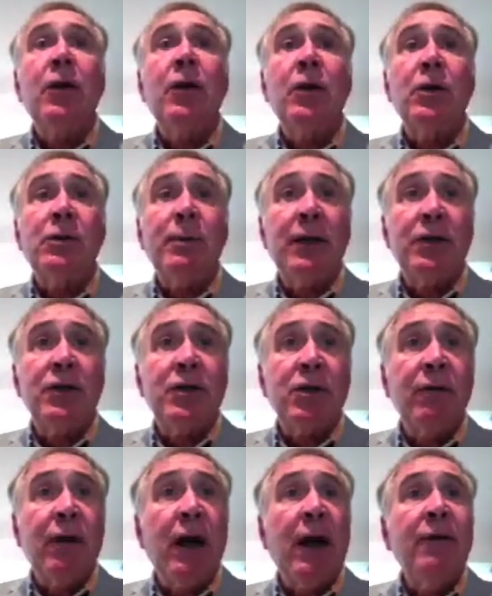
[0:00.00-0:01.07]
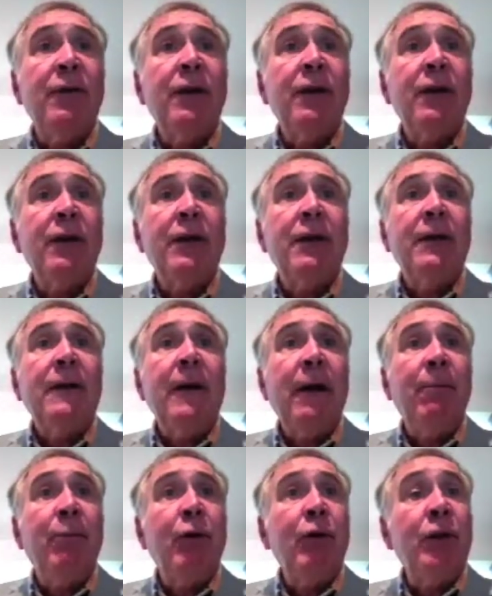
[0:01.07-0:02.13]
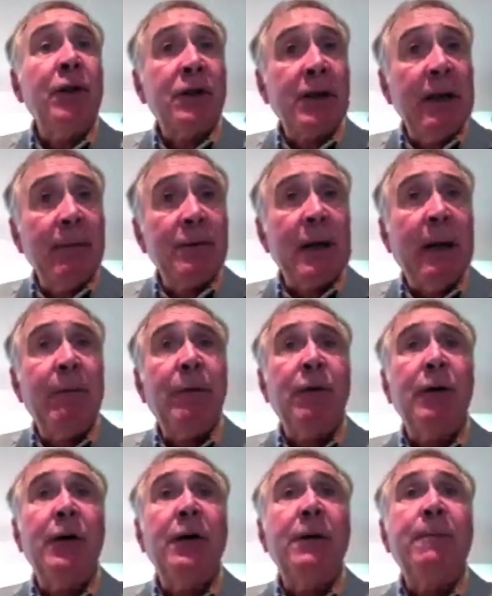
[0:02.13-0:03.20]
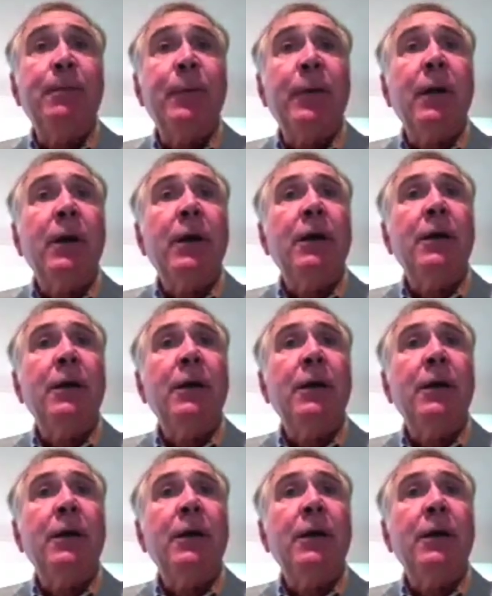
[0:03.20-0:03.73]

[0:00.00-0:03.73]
and those patients survived, and Byrne in the same time period